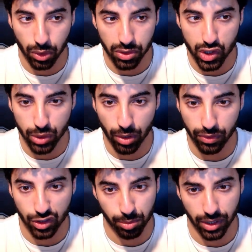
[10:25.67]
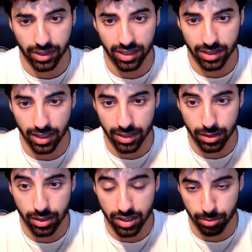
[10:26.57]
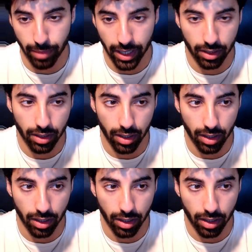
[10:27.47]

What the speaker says: consumer of this product is men,